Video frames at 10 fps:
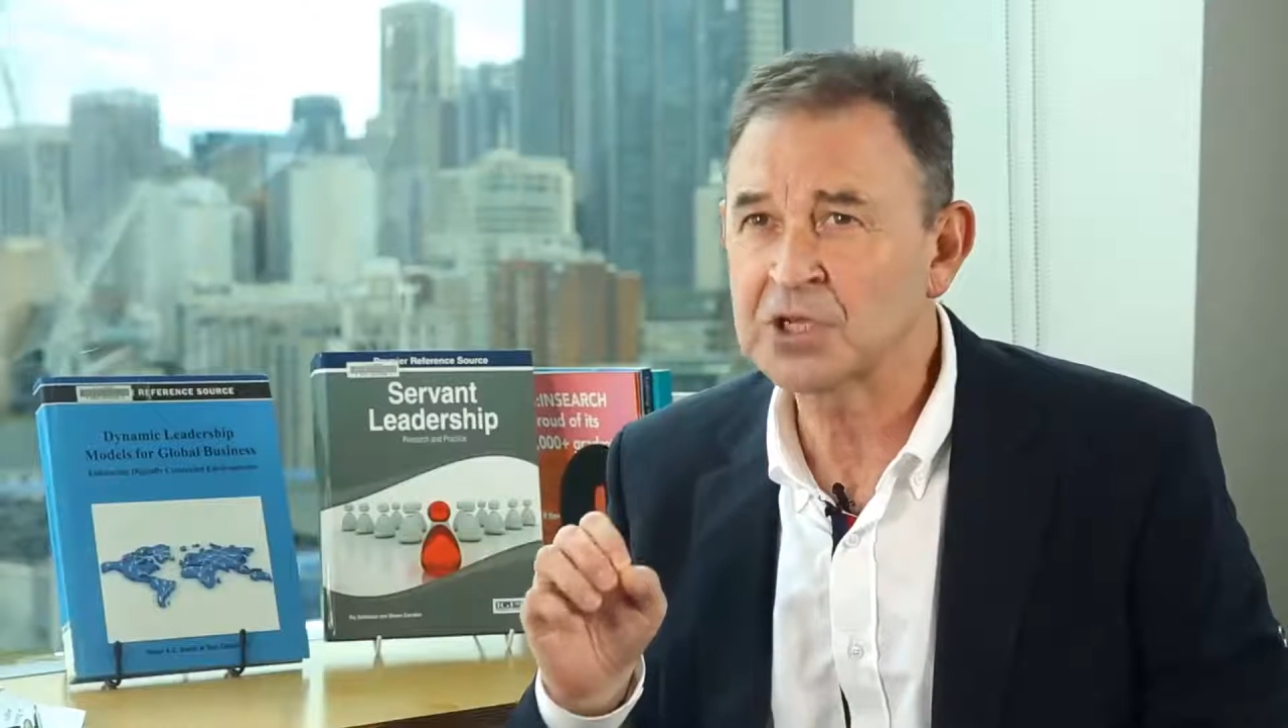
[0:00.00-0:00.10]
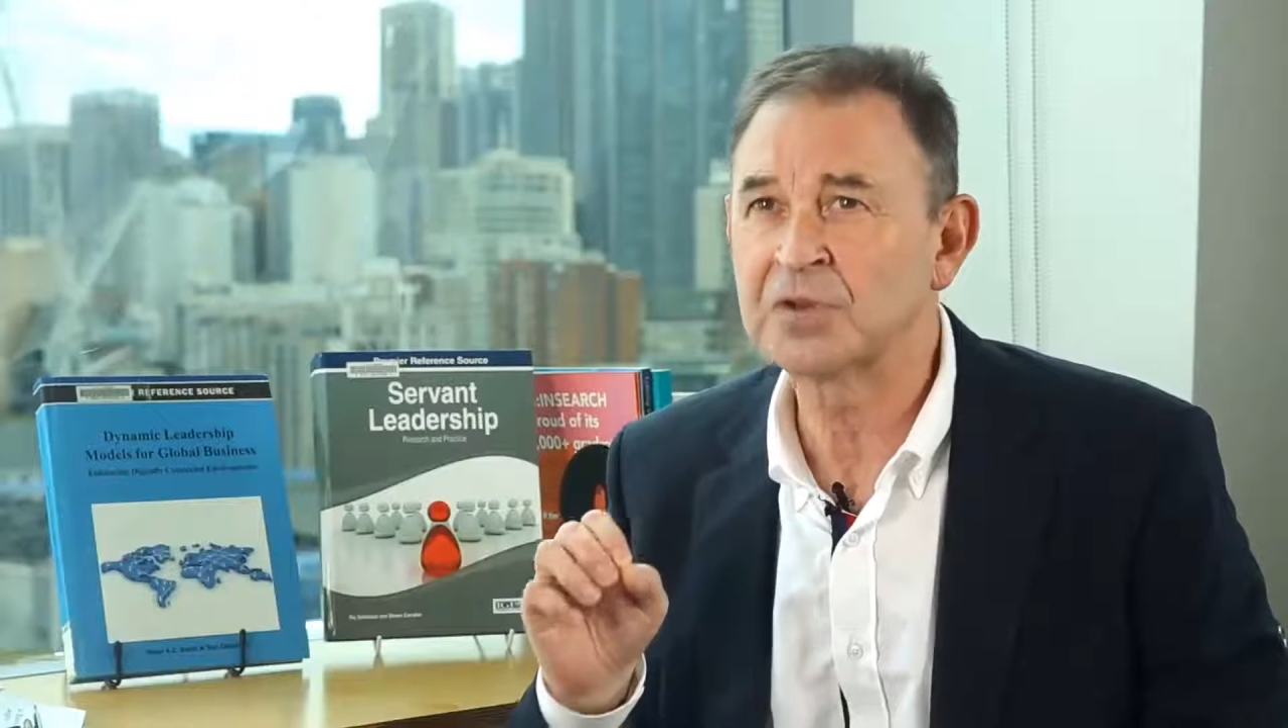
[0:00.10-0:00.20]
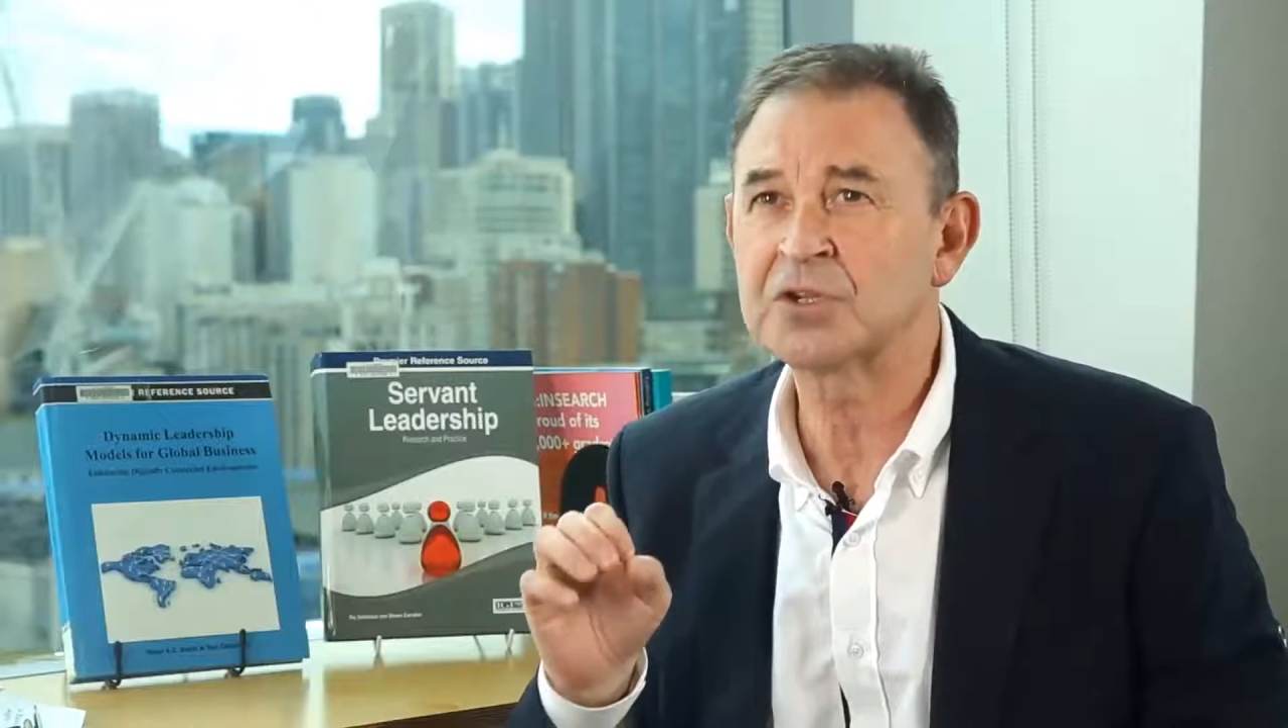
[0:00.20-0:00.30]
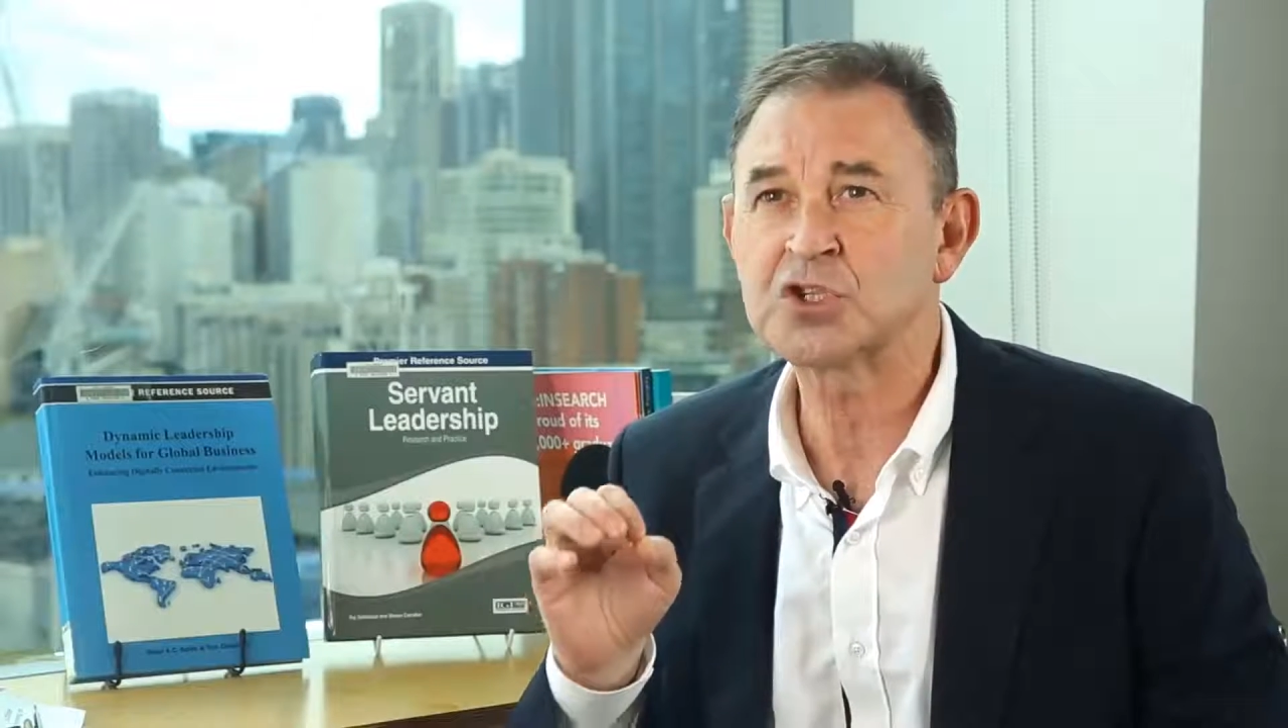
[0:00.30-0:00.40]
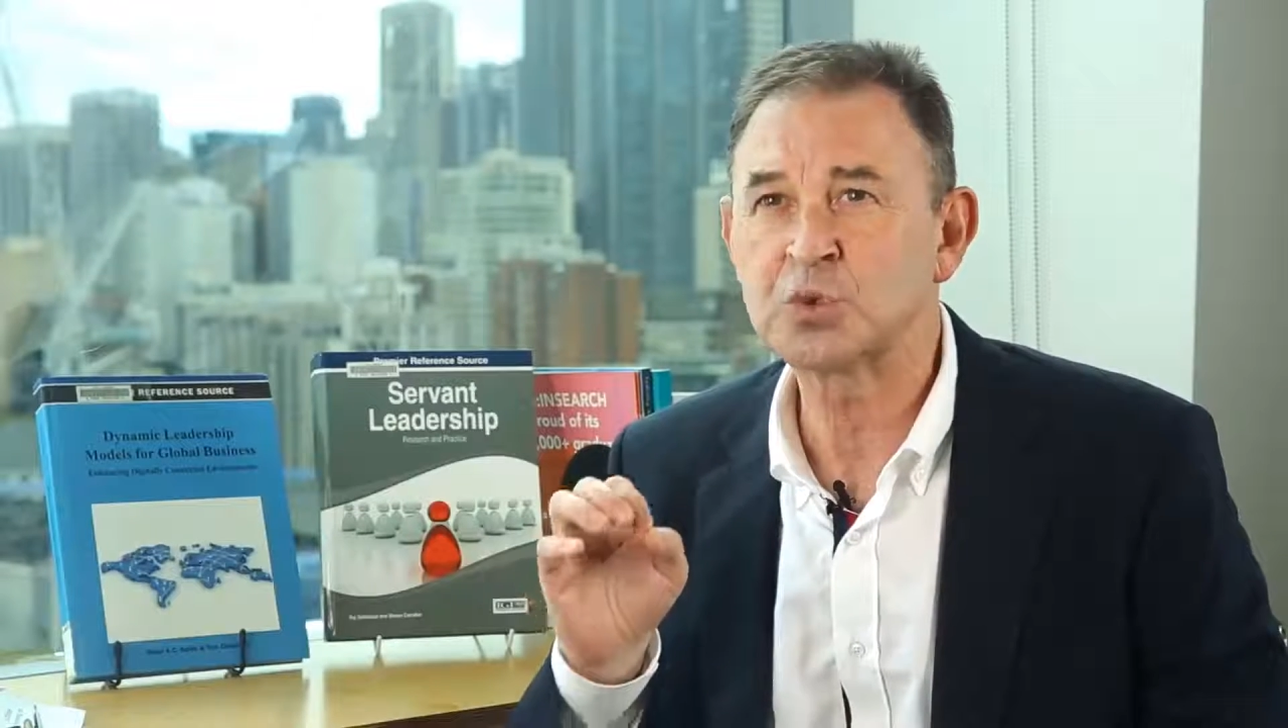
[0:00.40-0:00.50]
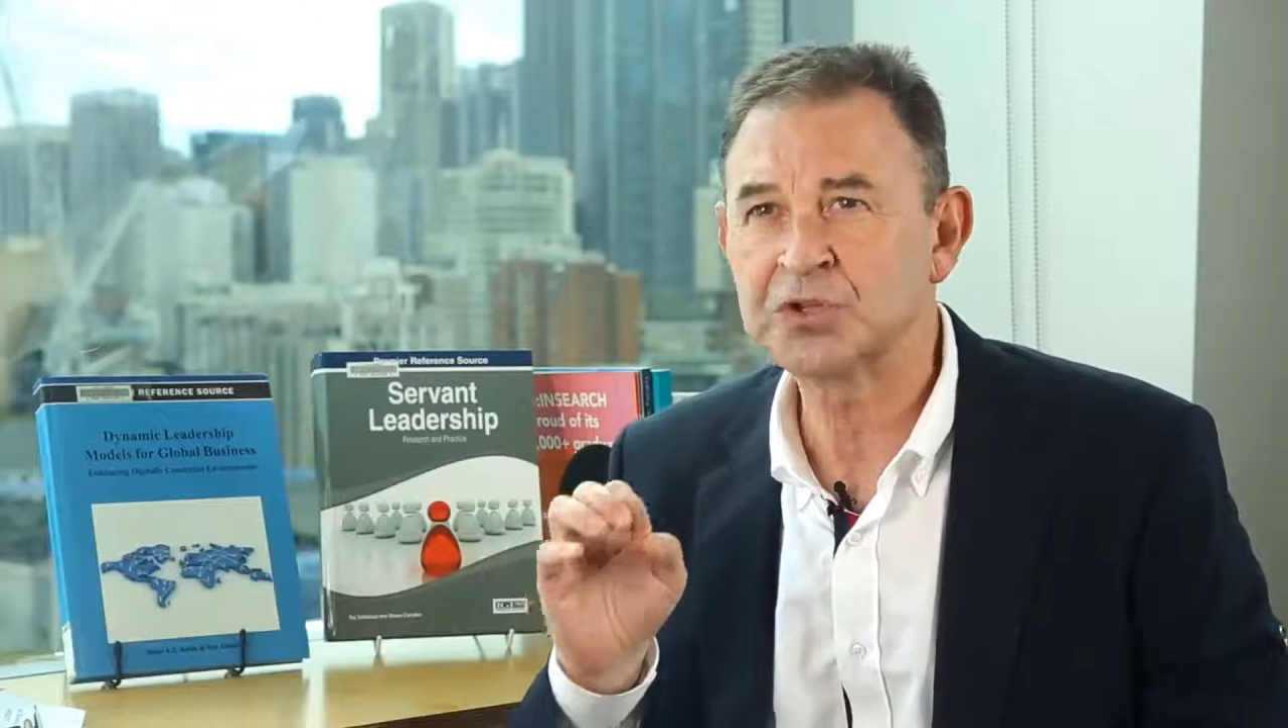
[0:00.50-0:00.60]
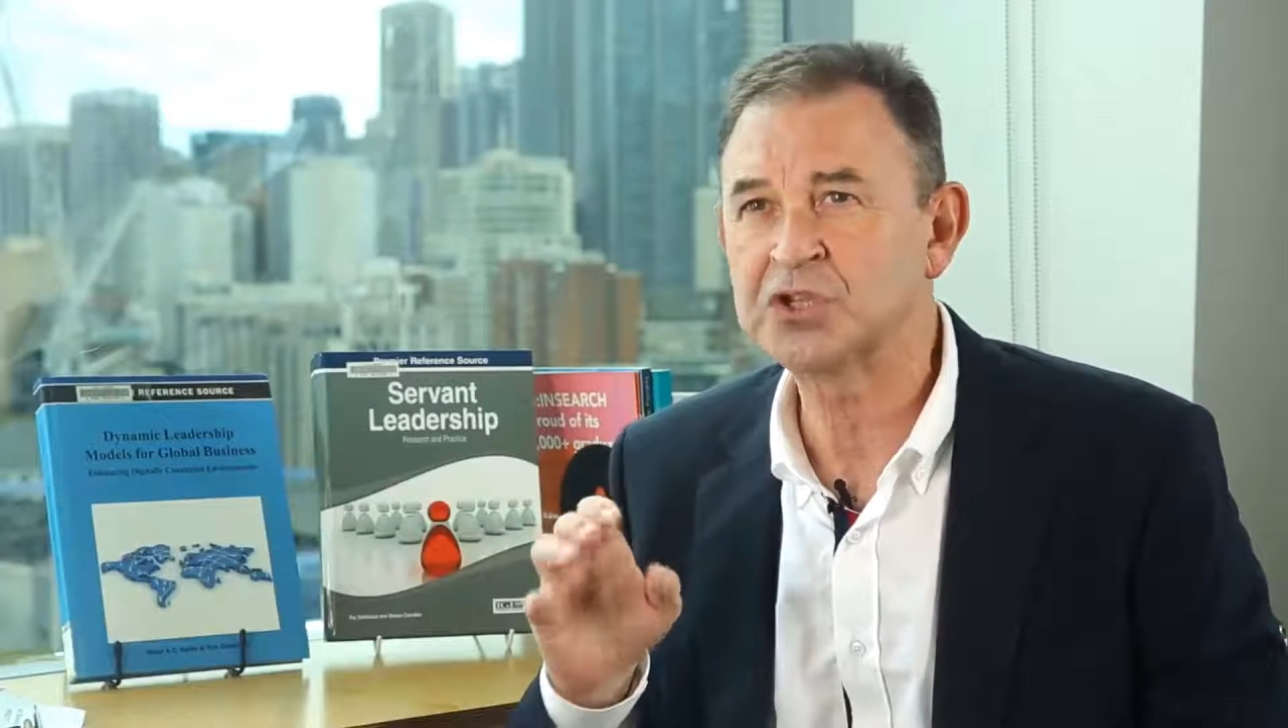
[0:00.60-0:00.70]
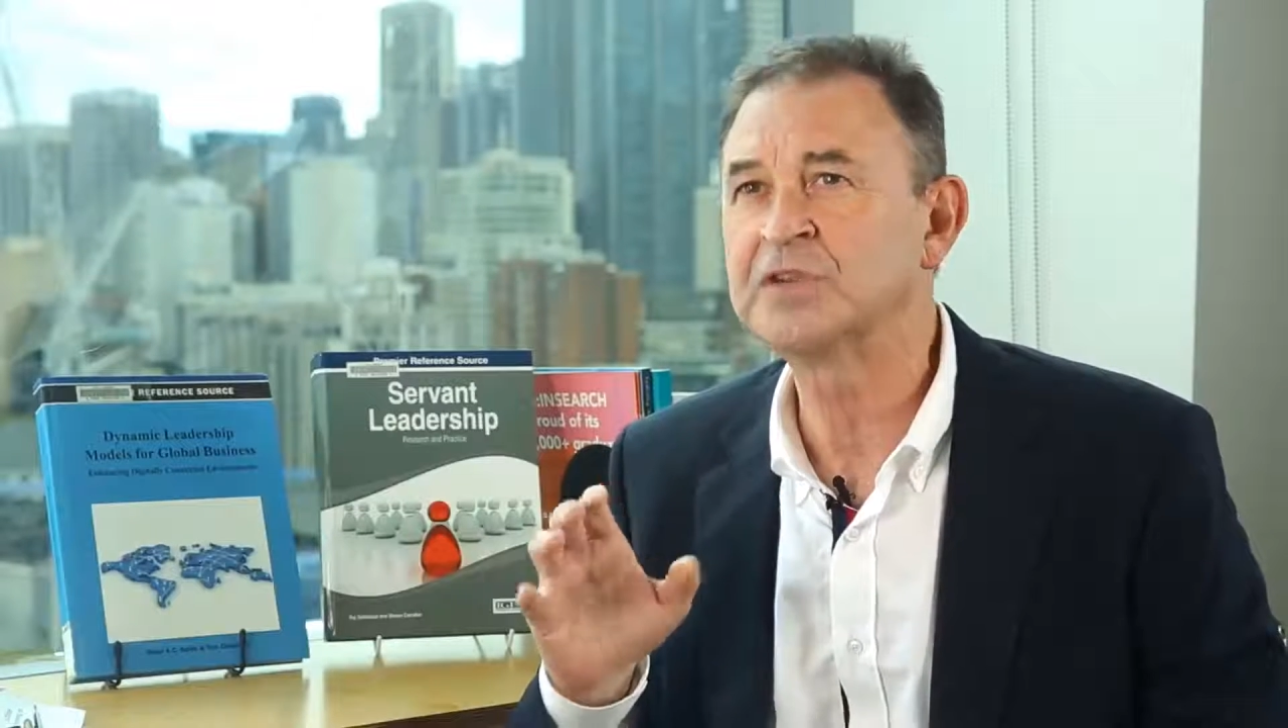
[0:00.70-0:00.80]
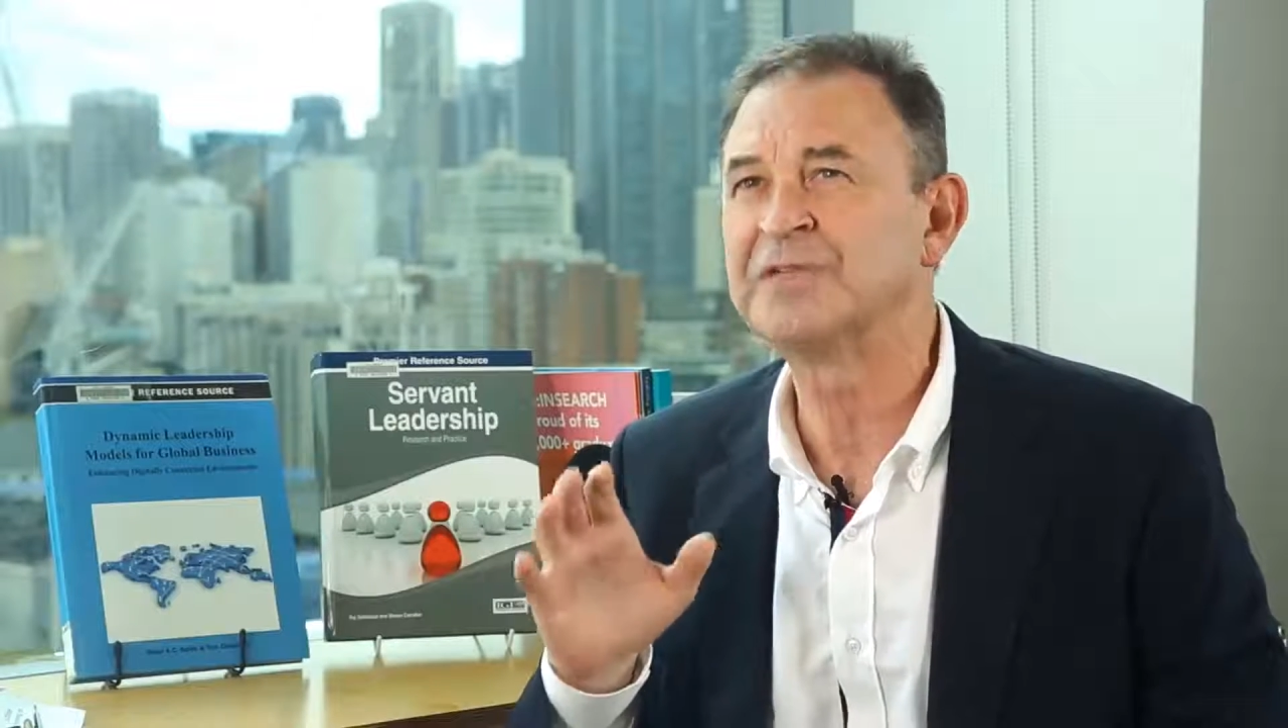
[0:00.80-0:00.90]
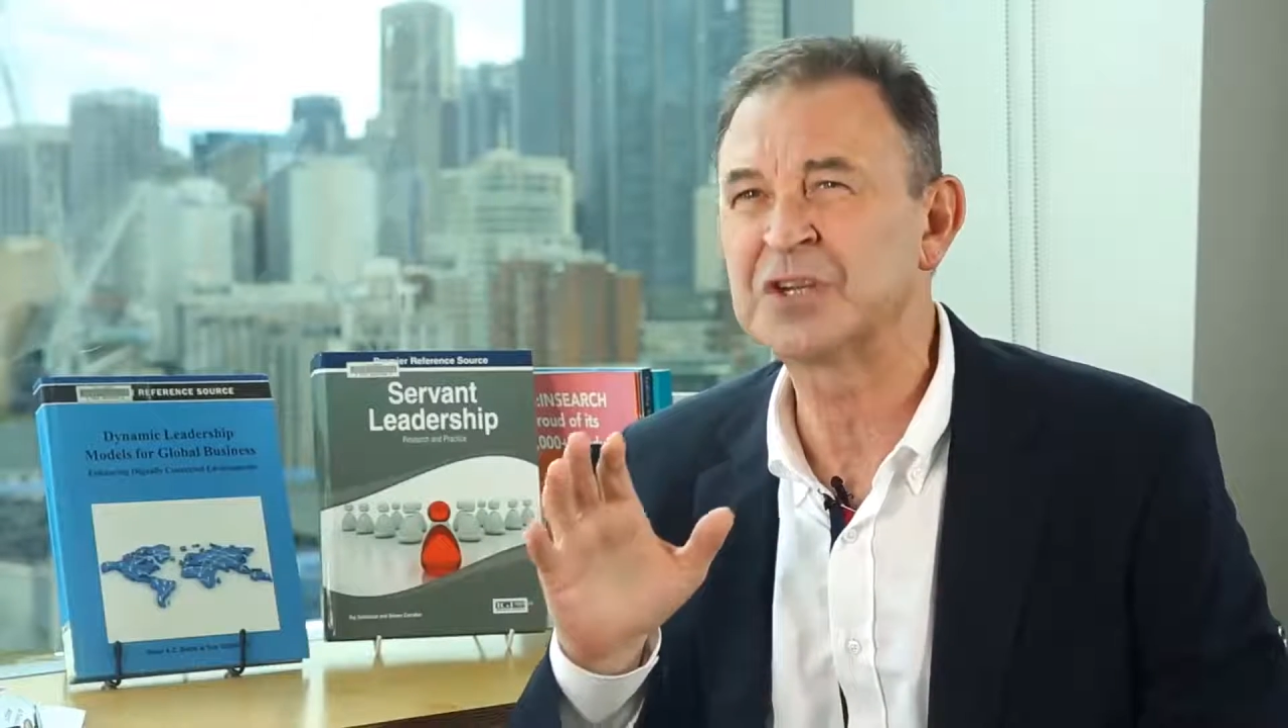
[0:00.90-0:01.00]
others to achieve